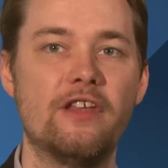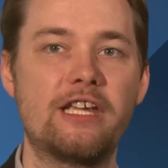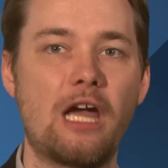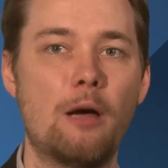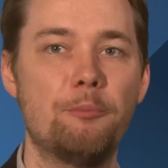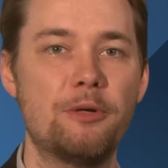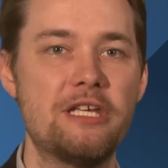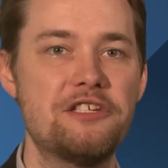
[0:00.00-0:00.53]
The
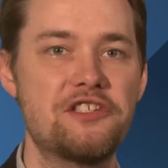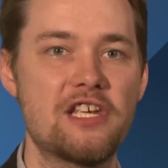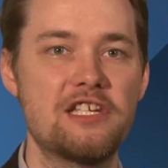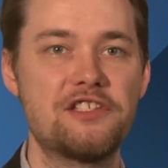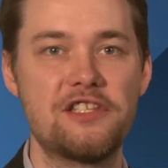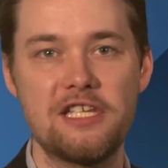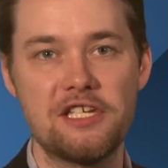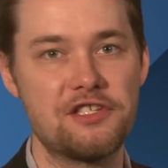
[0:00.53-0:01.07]
company
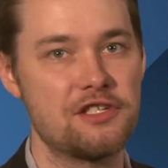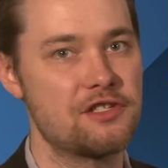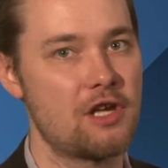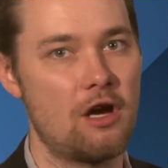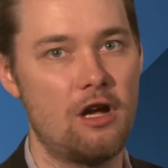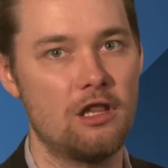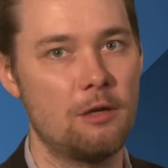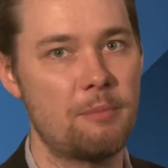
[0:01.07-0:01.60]
says this is
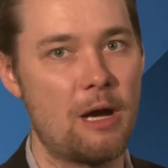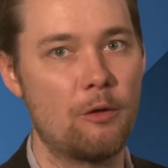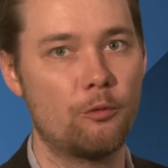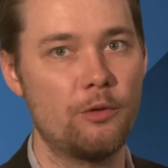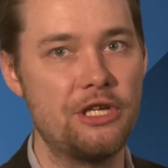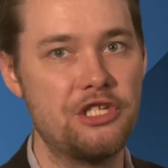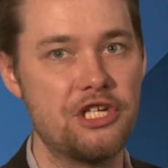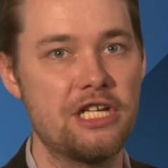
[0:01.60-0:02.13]
all
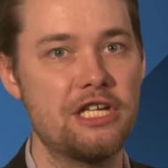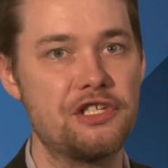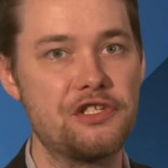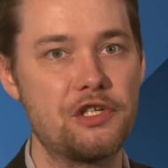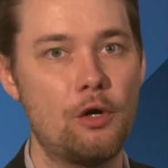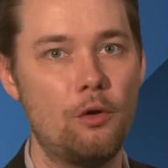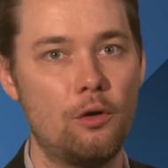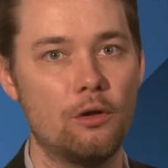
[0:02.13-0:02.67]
about reaching
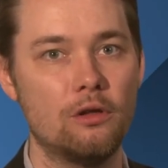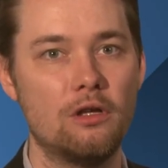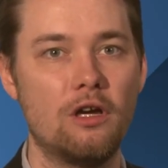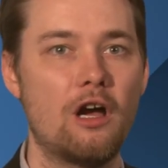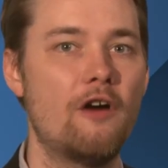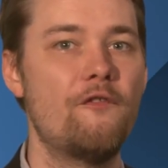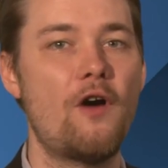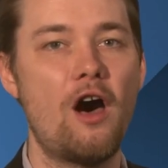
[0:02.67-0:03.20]
its goal
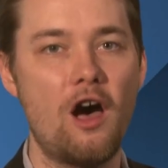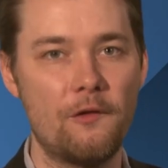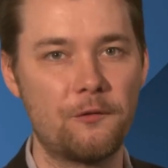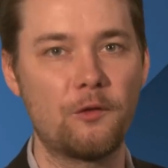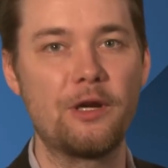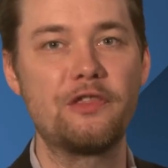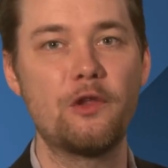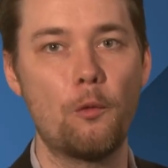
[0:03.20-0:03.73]
of
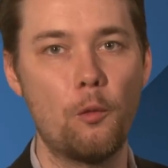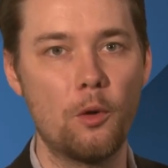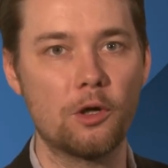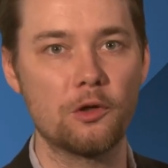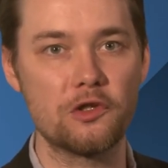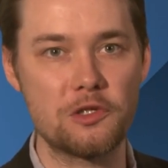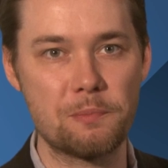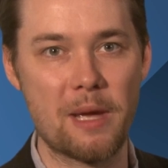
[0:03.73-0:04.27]
offering the
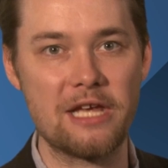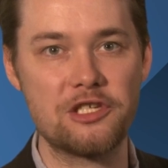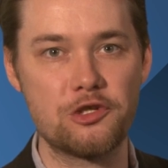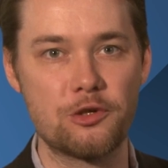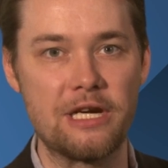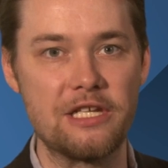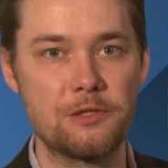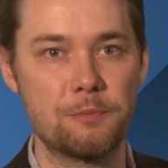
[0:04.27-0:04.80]
world's best
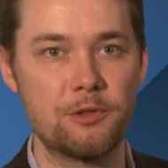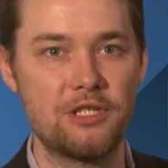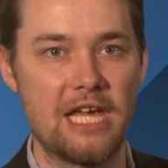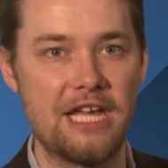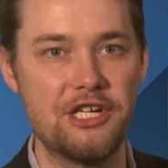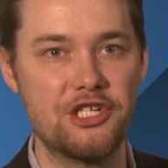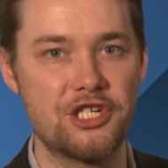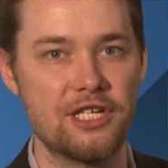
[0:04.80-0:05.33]

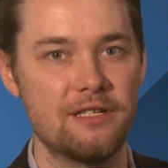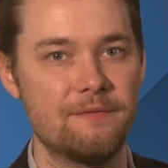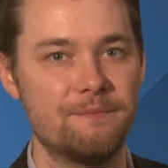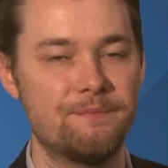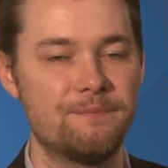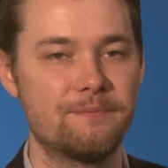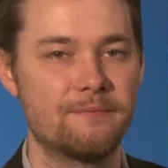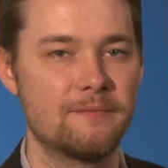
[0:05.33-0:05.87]
transportation.
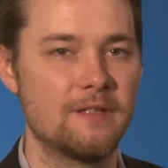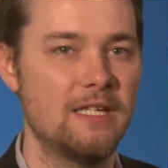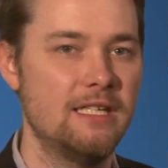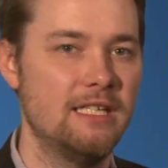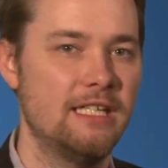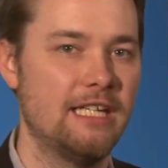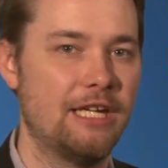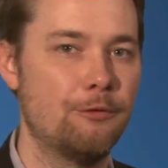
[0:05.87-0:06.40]

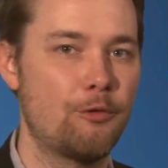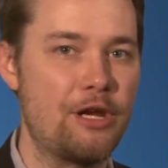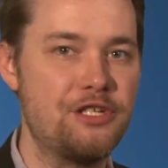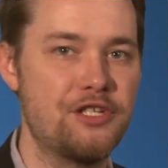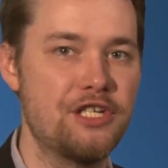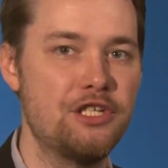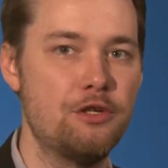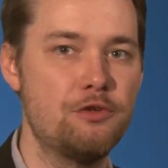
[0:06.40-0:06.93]
In
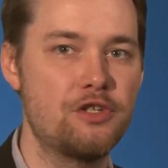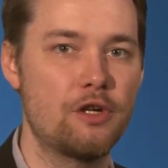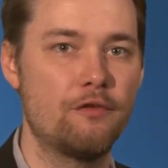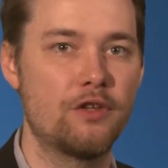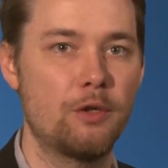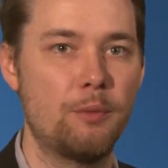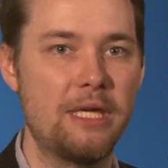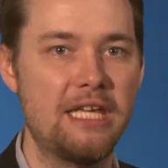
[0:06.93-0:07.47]
racing news
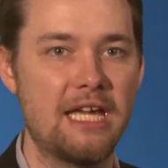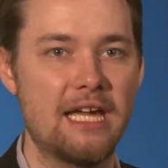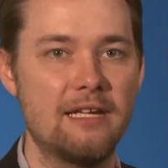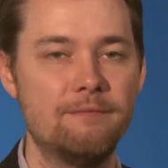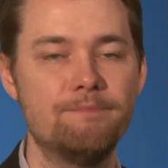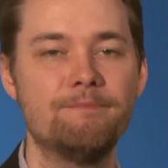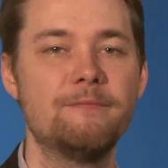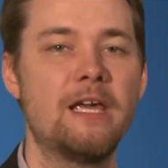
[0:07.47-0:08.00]
over the
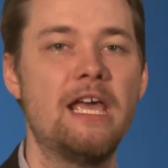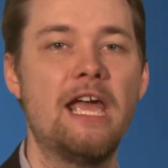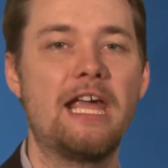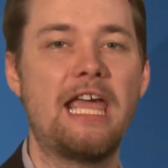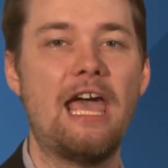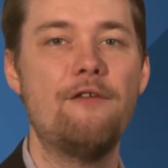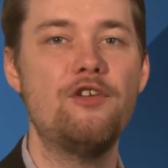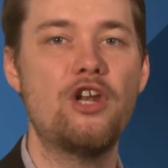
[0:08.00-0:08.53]
weekend,
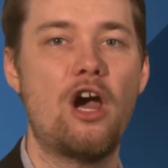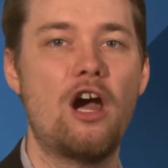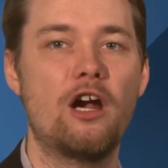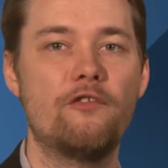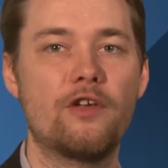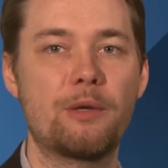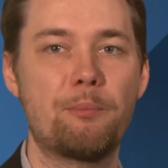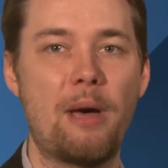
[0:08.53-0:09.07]
Kevin
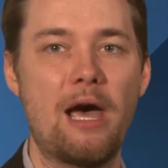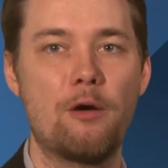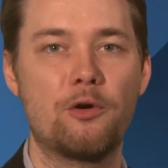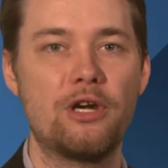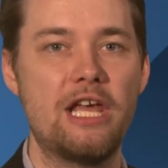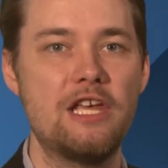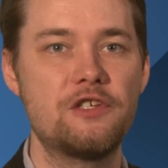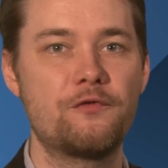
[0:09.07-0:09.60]
Harvick
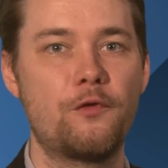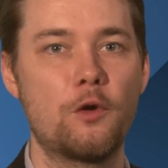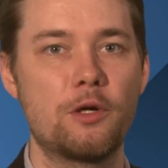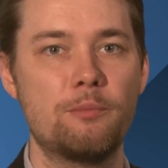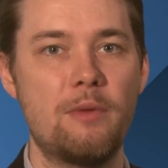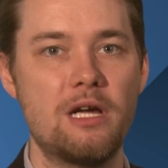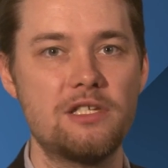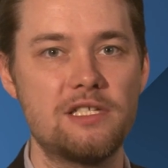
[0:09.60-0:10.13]
powered his
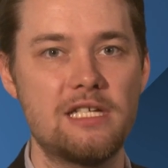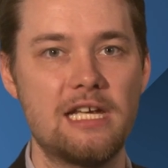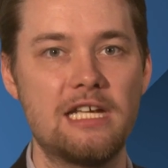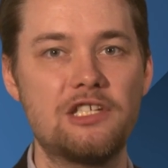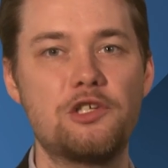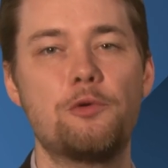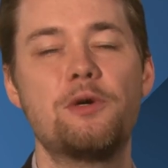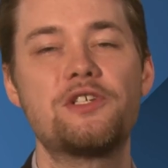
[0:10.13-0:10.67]
Ford
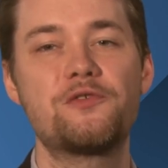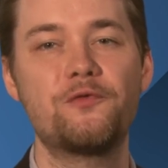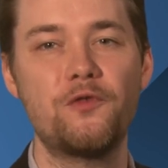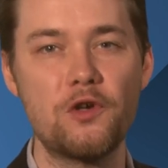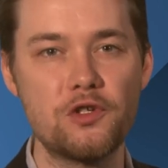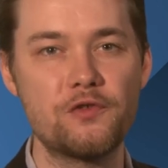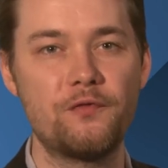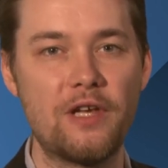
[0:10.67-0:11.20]
Mustang to his
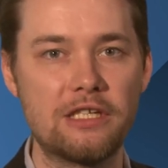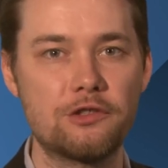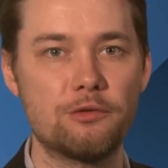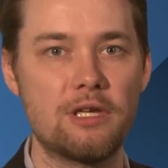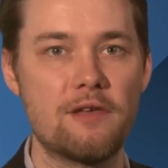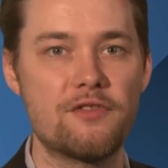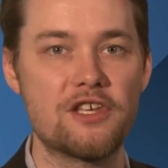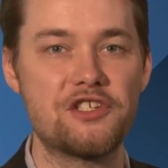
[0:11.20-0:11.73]
first
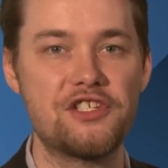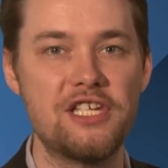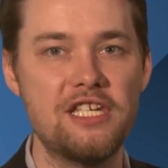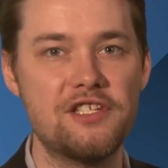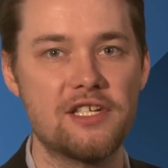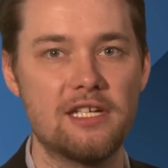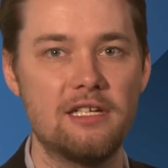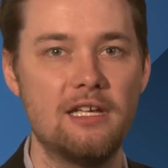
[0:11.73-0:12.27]
victory of the
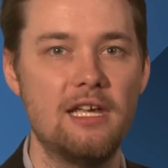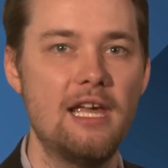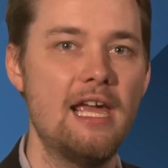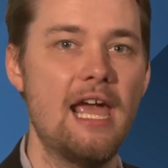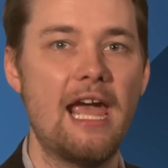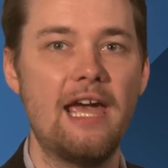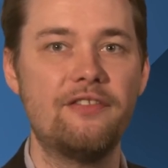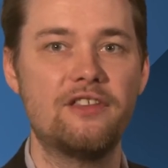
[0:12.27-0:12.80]
season
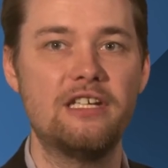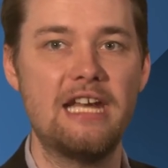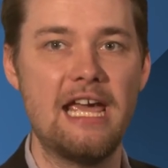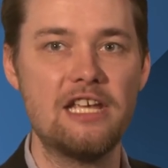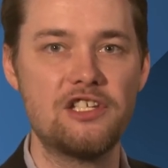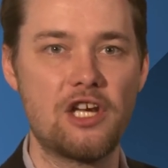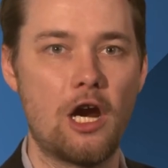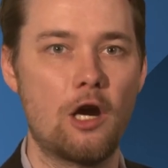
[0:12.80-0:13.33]
at the
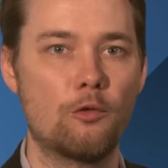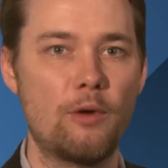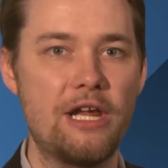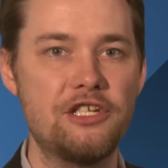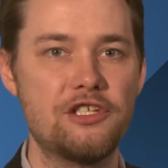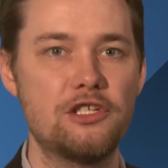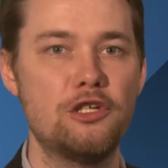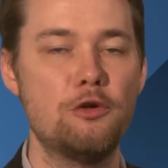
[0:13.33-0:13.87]
NASCAR
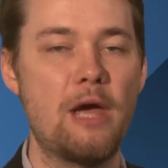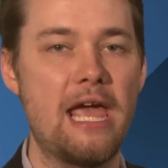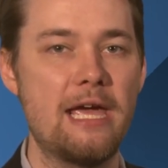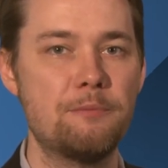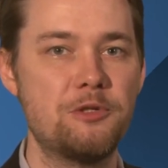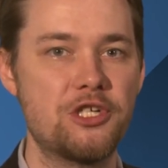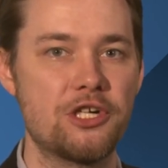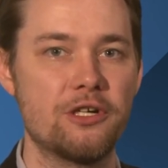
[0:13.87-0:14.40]
race in New
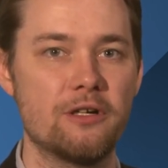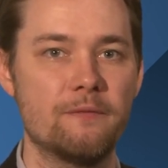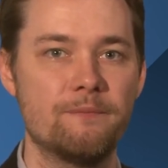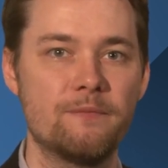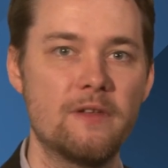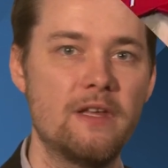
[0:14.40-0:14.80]
Hampshire.